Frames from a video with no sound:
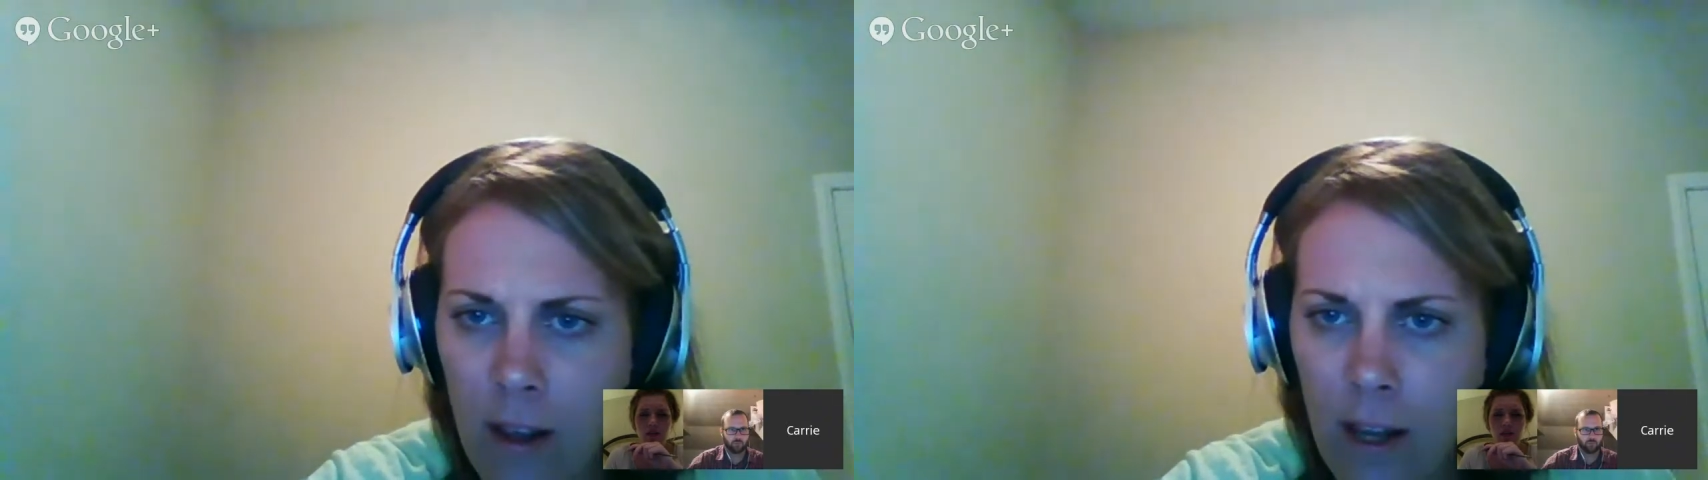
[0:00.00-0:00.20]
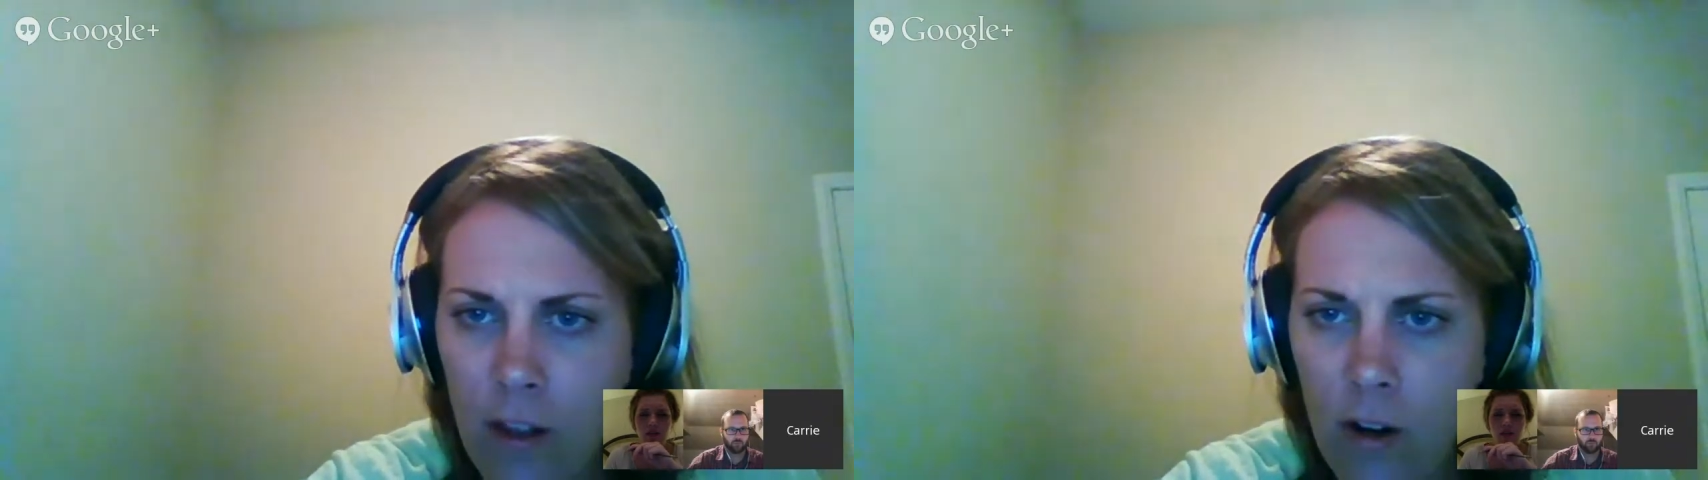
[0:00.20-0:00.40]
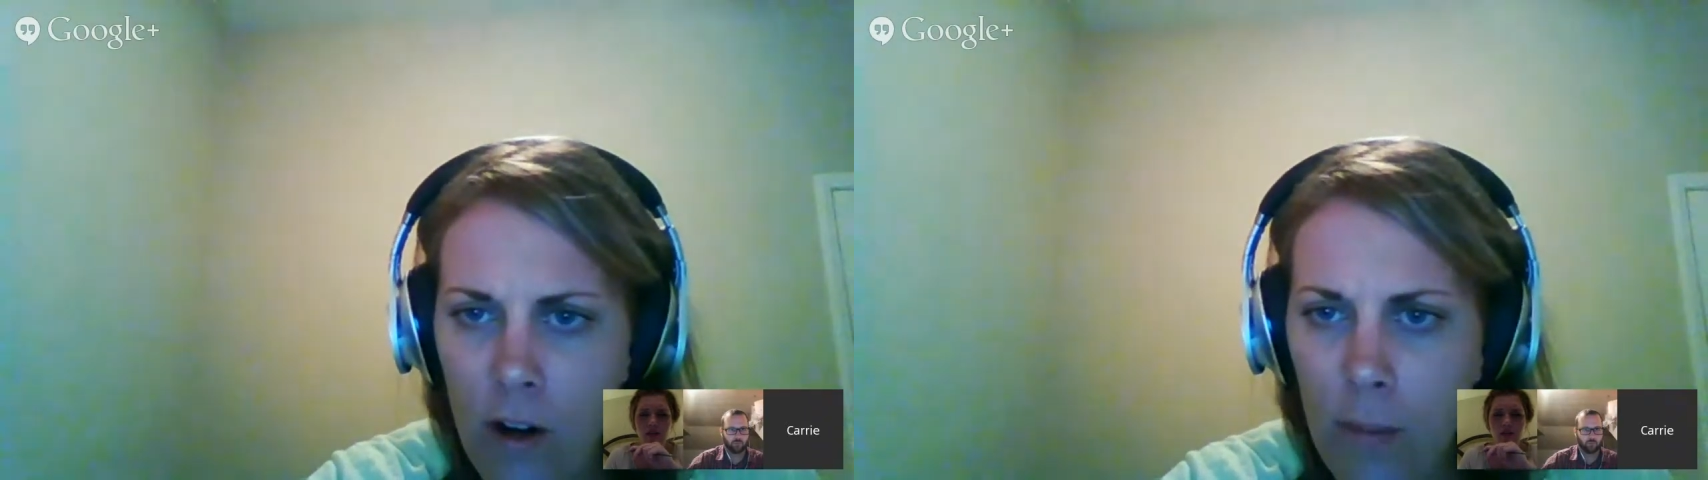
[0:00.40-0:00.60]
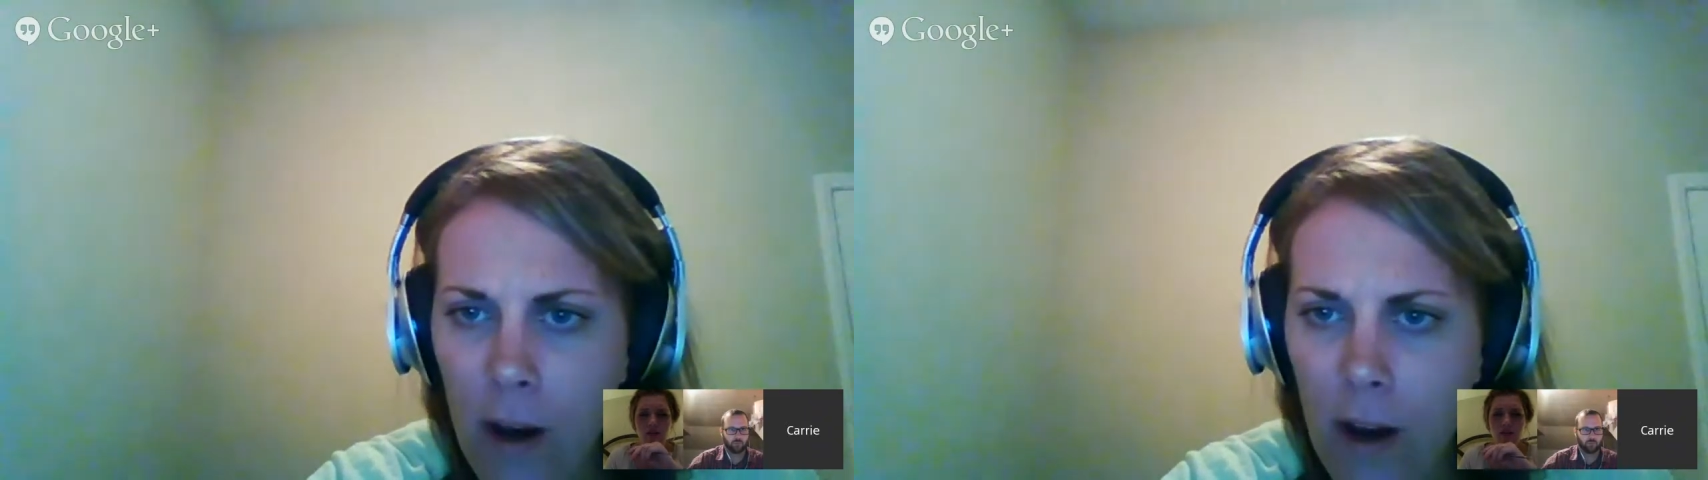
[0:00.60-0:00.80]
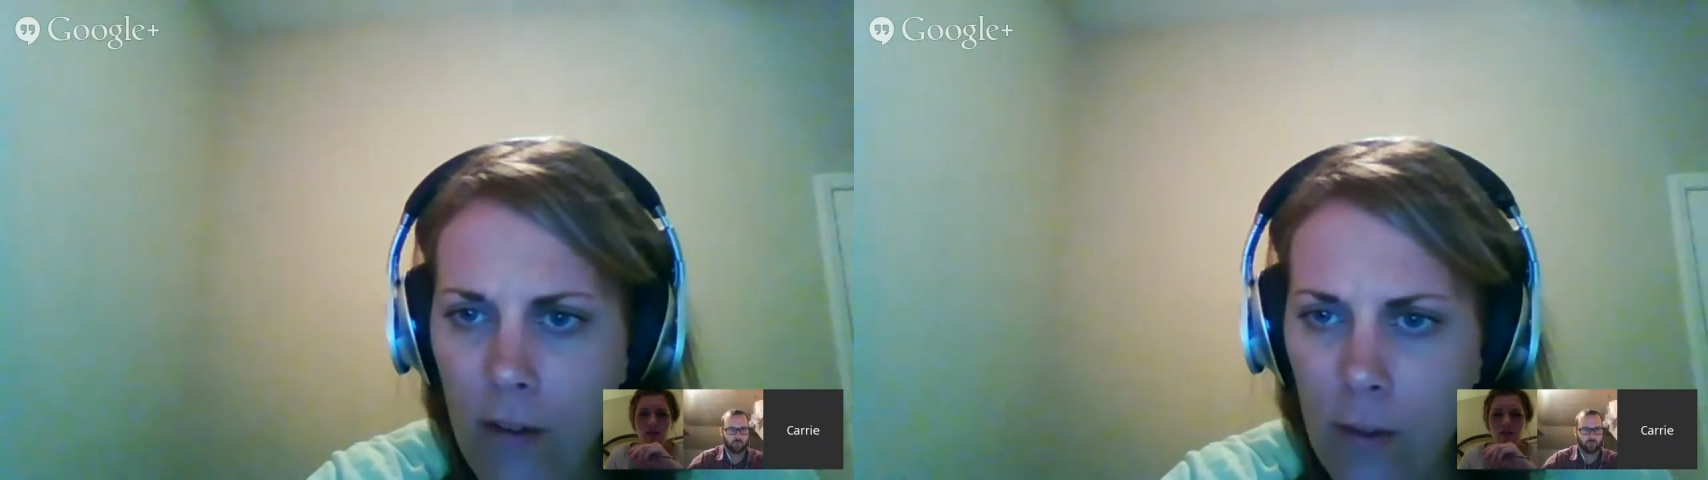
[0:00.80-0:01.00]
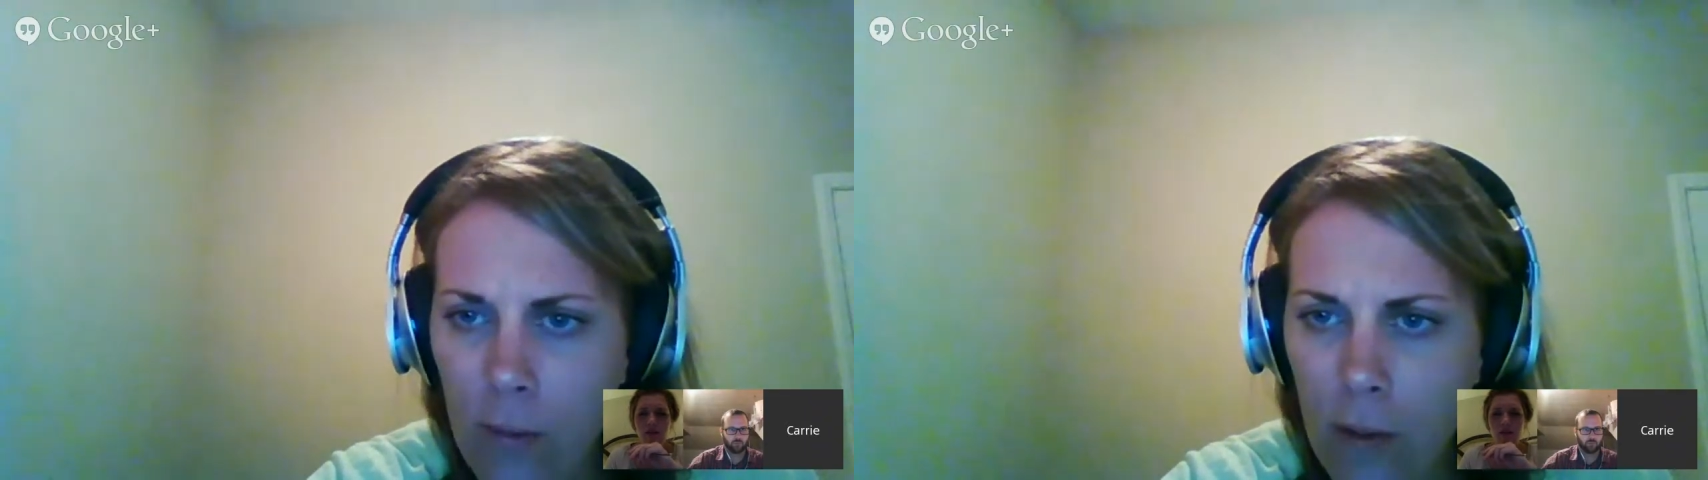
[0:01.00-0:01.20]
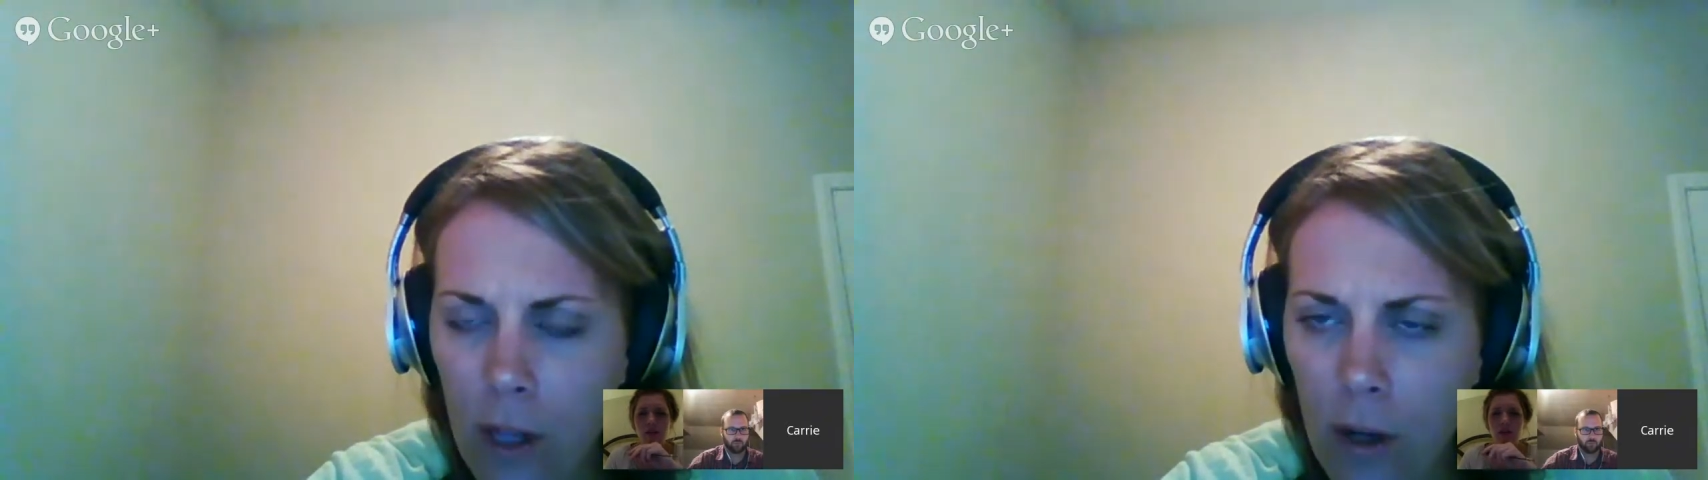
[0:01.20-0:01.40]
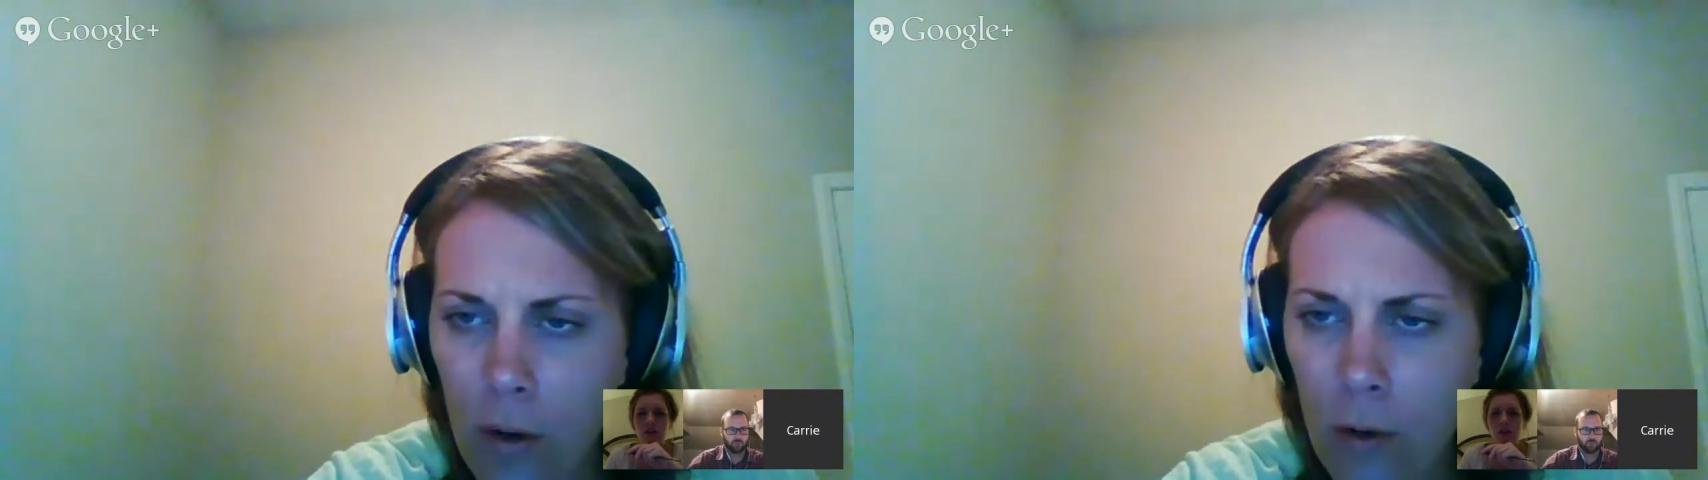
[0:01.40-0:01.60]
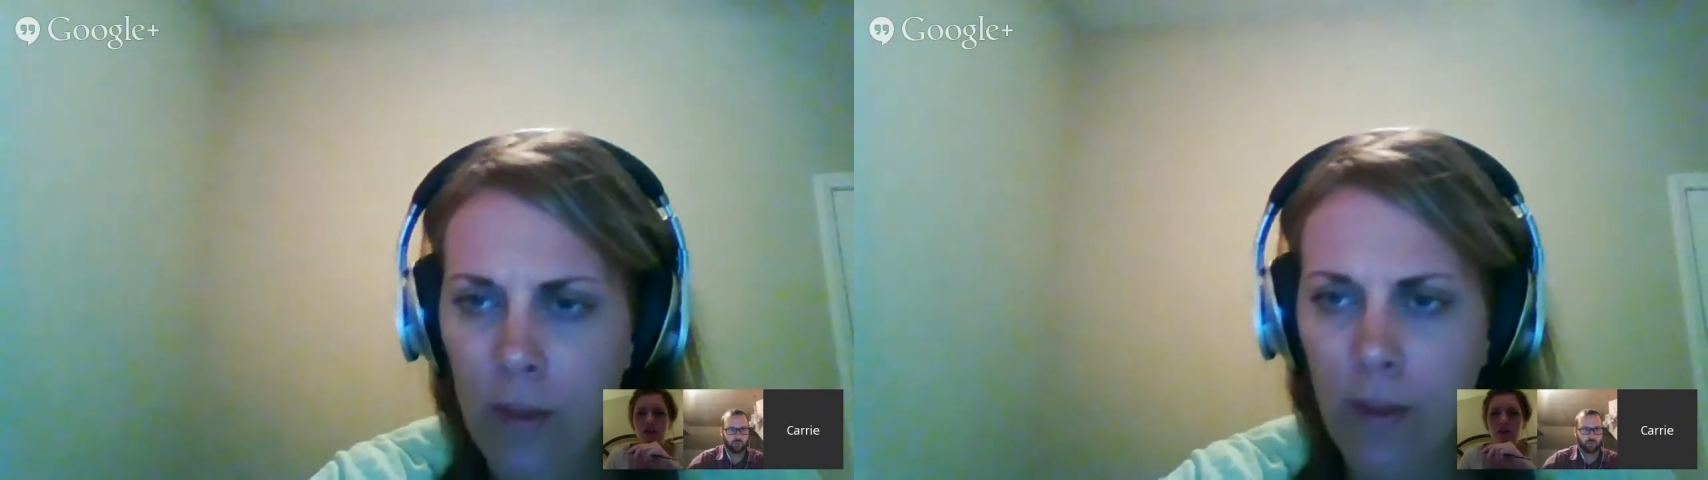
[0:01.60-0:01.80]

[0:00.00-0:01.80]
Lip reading: either above or below